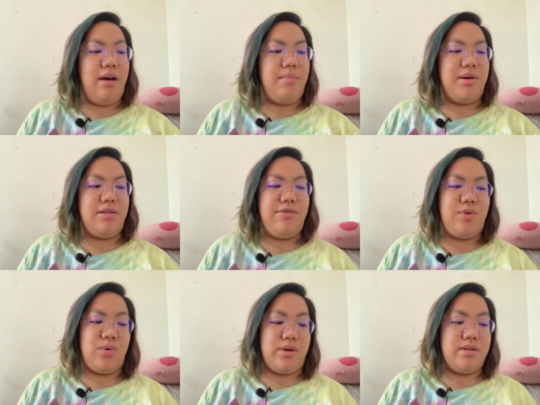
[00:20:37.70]
But of
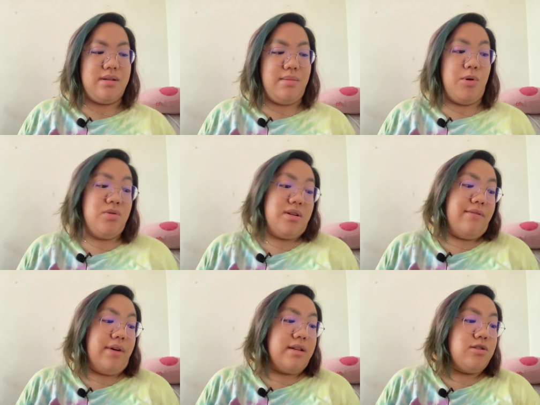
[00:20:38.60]
course, the most
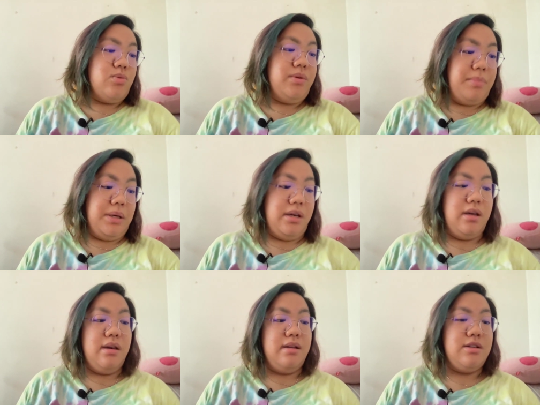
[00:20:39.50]
advanced would
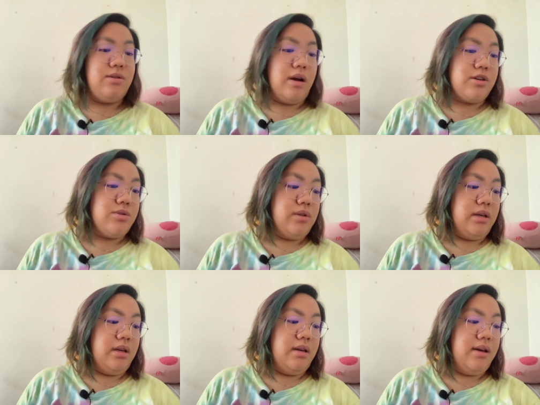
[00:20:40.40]
be to
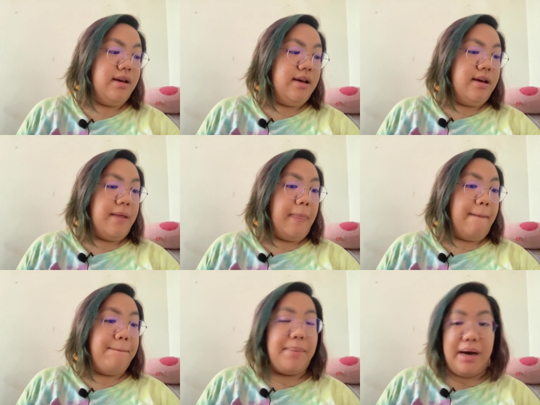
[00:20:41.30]
actually
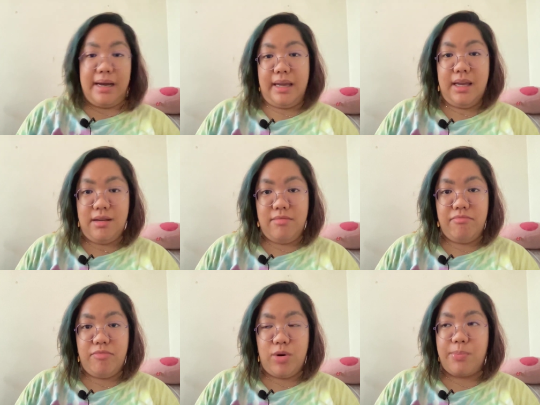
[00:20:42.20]
buy
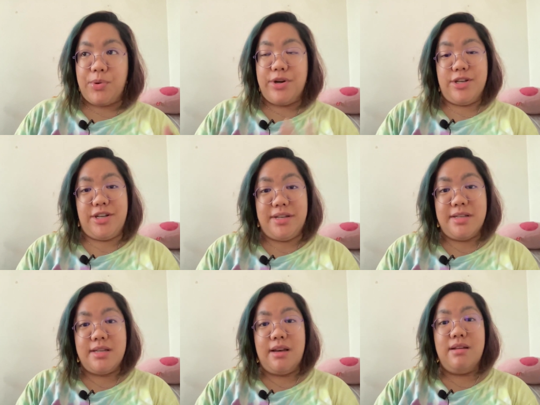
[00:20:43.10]
or
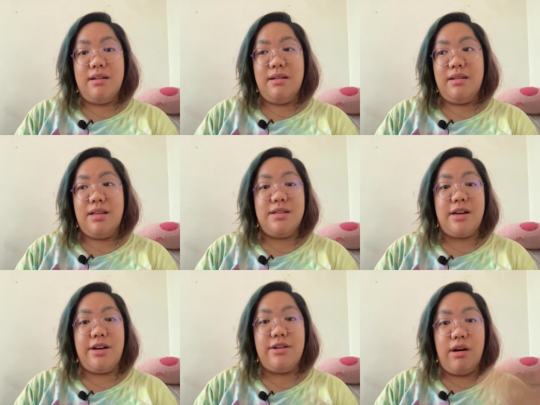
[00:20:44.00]
purchase an
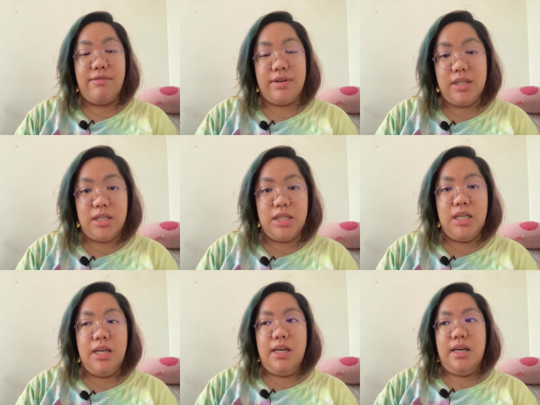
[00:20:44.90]
entire novel
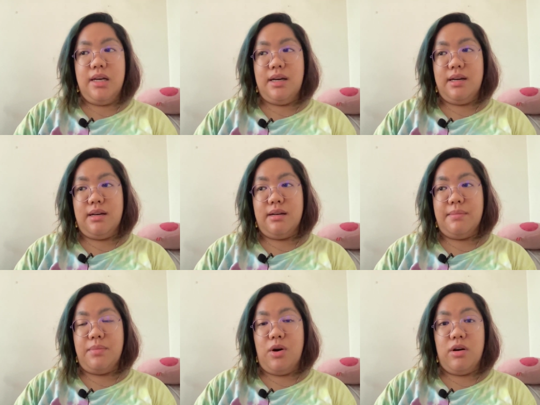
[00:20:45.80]

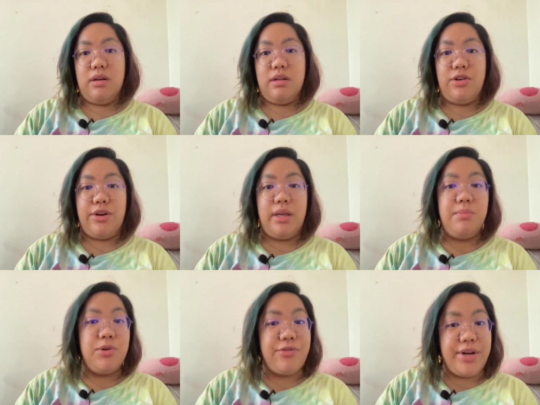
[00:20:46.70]
on your
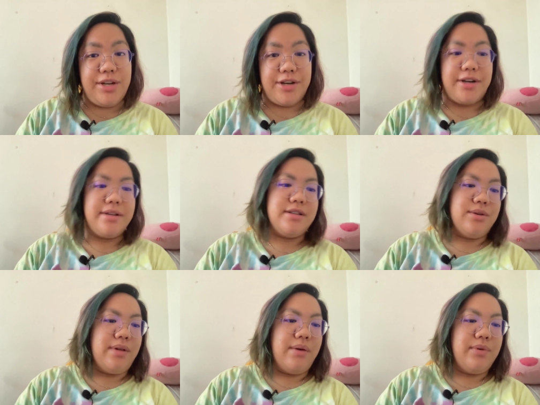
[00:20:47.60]
ebook reader. So
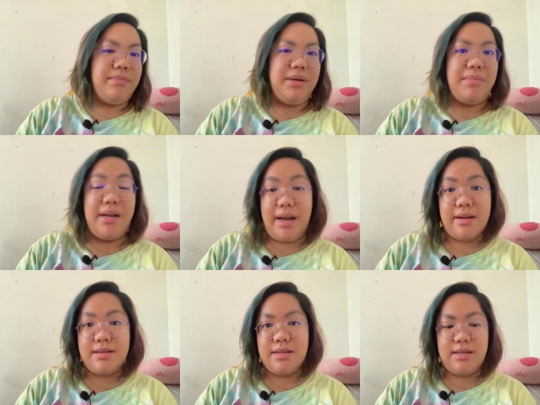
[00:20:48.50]
that would be my
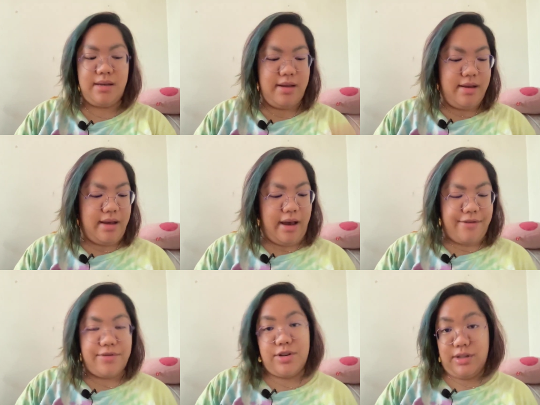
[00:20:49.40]
next.
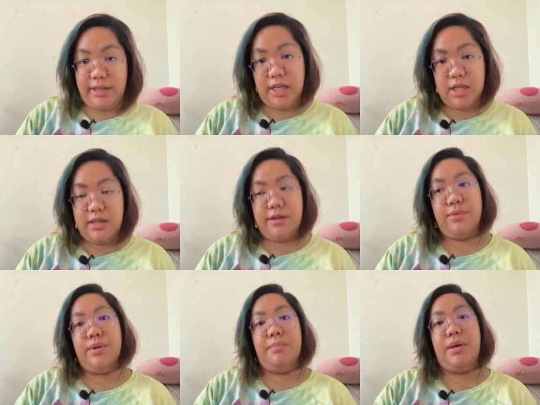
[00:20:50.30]
After Link
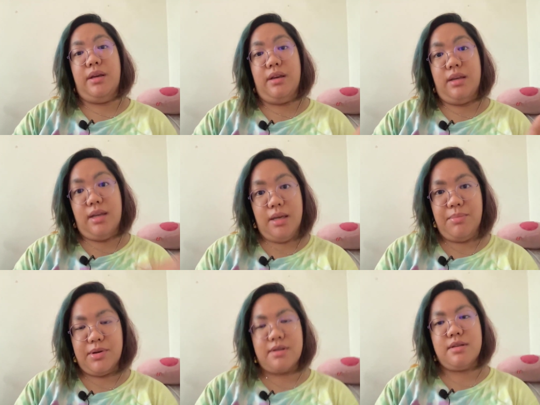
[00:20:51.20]
would be
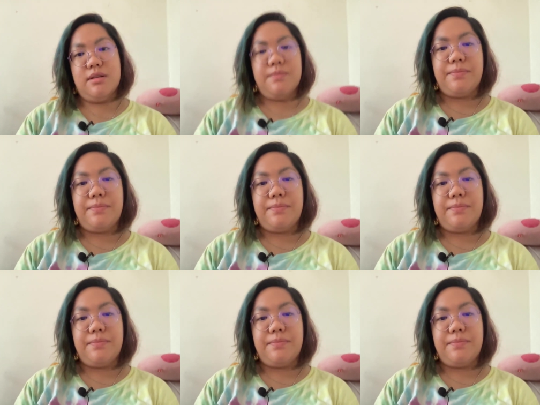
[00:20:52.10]
ebooks.